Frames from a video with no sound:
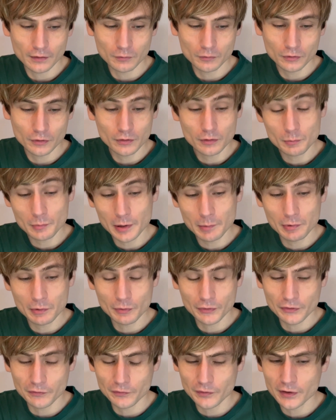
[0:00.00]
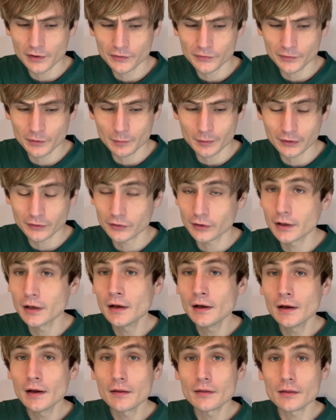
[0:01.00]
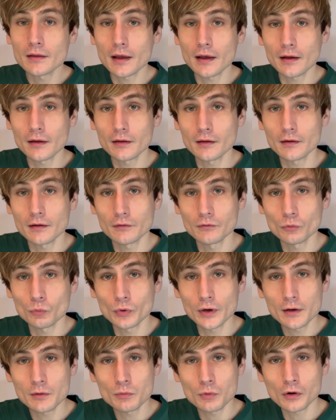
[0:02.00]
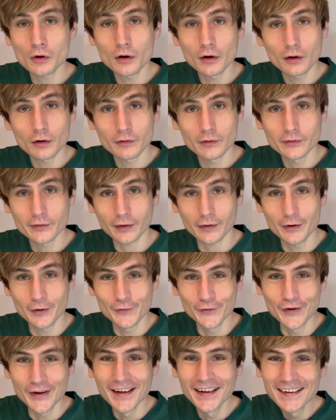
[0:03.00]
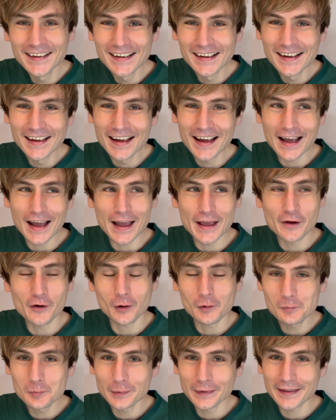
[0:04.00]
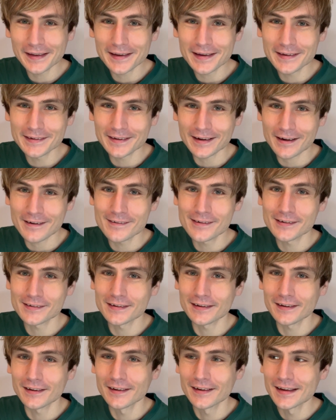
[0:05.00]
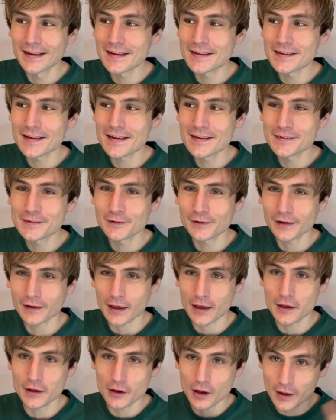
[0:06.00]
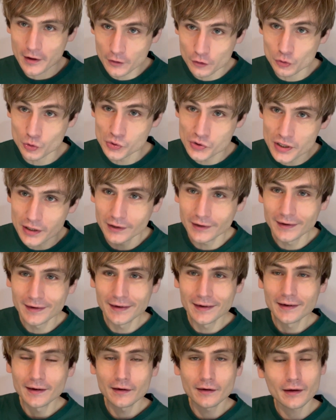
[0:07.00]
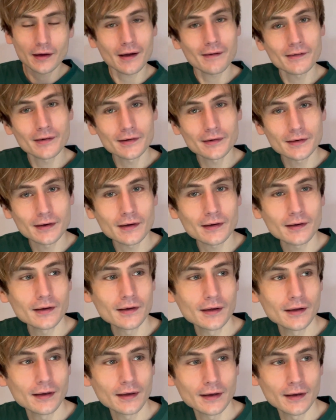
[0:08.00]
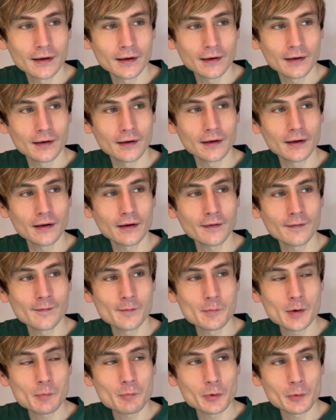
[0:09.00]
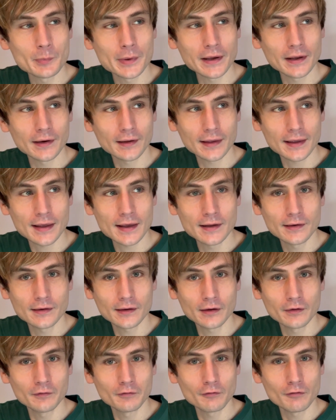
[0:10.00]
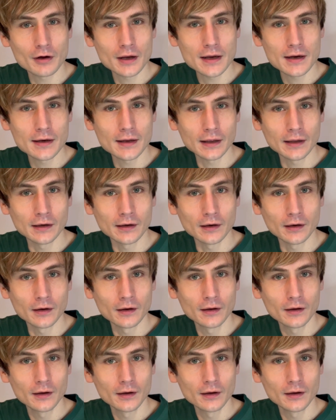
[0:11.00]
Maybe with the first film actually. Willy Wonka is like a complicated character. He's not like a good character. And I remember being a kid and reading